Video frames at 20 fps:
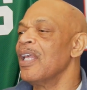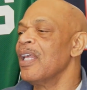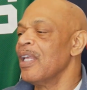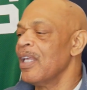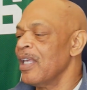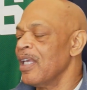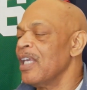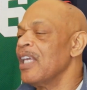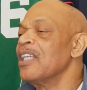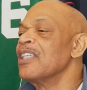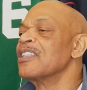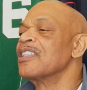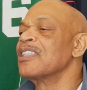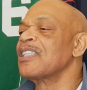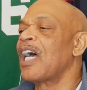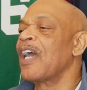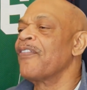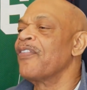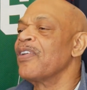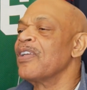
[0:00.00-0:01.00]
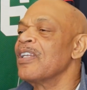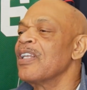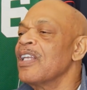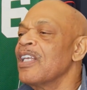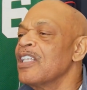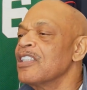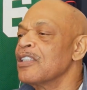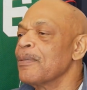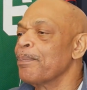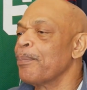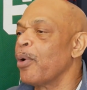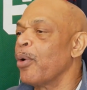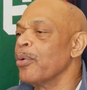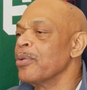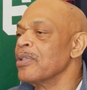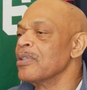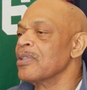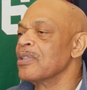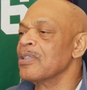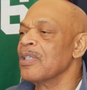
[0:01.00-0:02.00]
He deciphered his
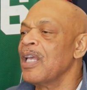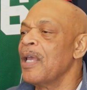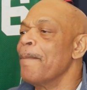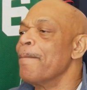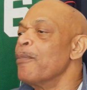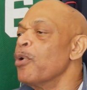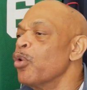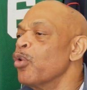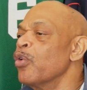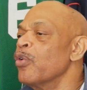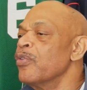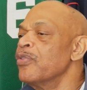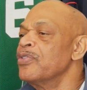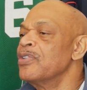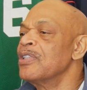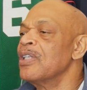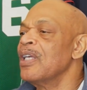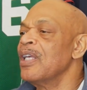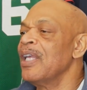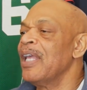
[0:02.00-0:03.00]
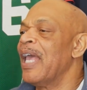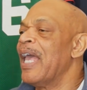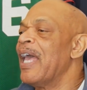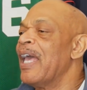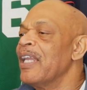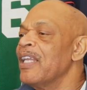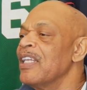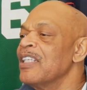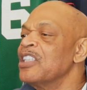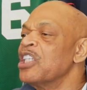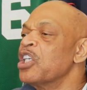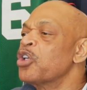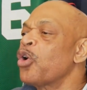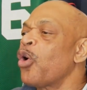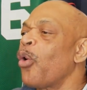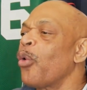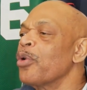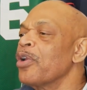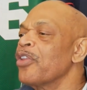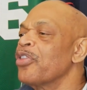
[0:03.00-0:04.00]
opponents and moves and
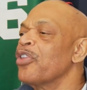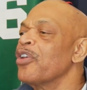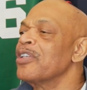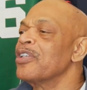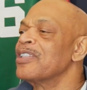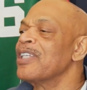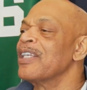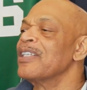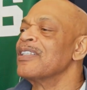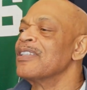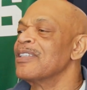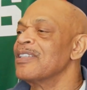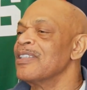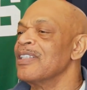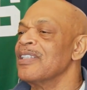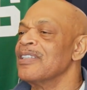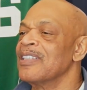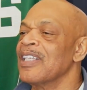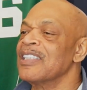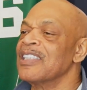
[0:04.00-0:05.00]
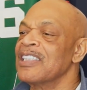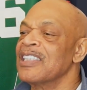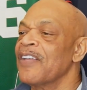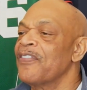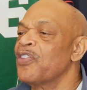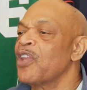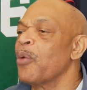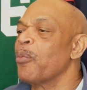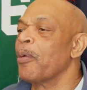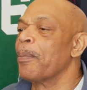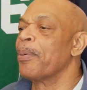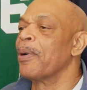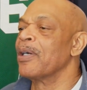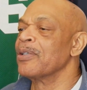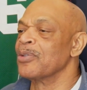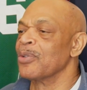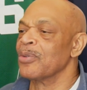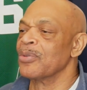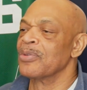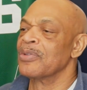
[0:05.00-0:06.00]
decoded their tendencies as if they were
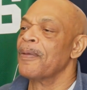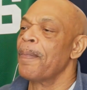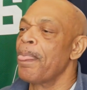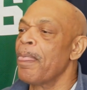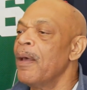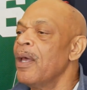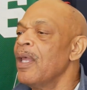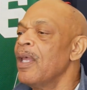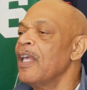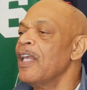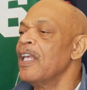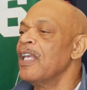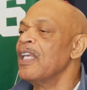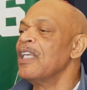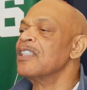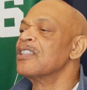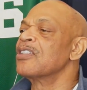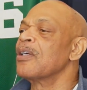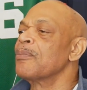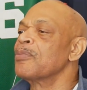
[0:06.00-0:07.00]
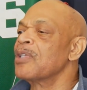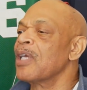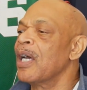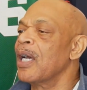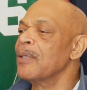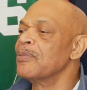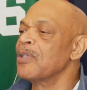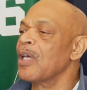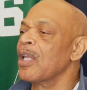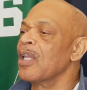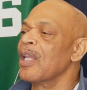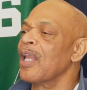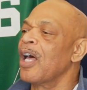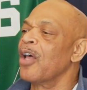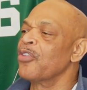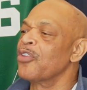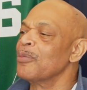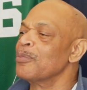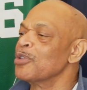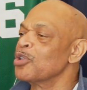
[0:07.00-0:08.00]
puzzles. He sometimes allowed
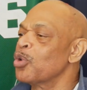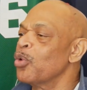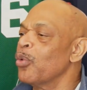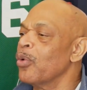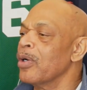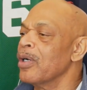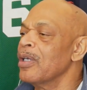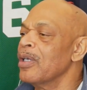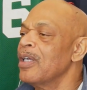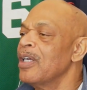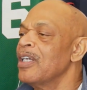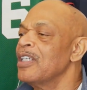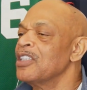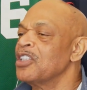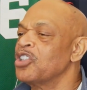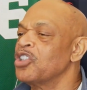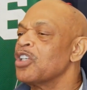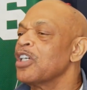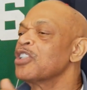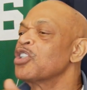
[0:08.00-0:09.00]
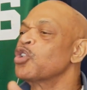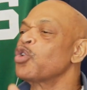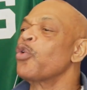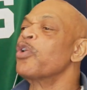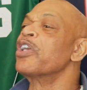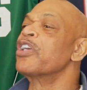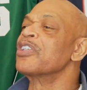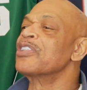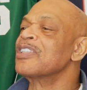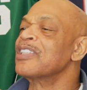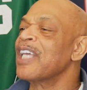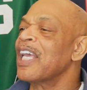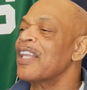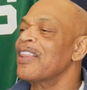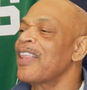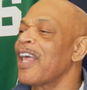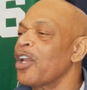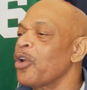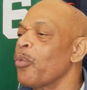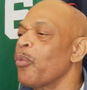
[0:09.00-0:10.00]
them to score just so he could take
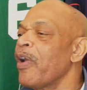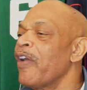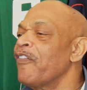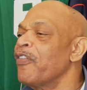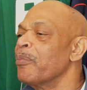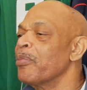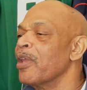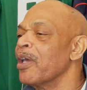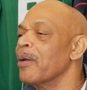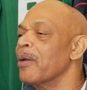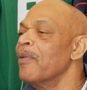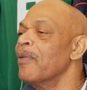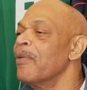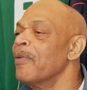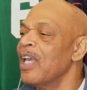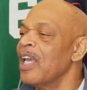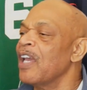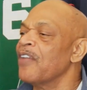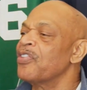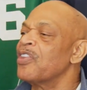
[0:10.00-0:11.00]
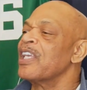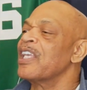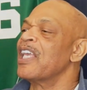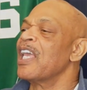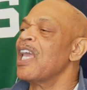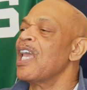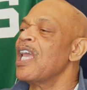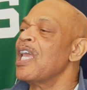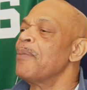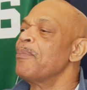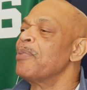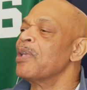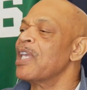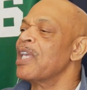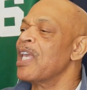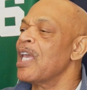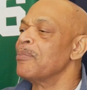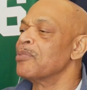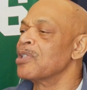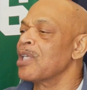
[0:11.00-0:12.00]
that away from them if the game
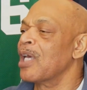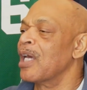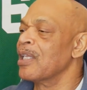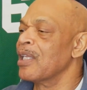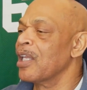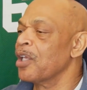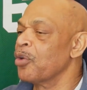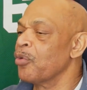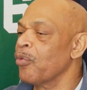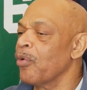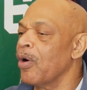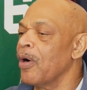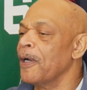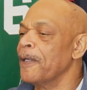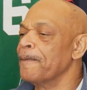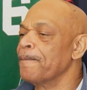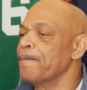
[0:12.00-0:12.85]
became tight later on.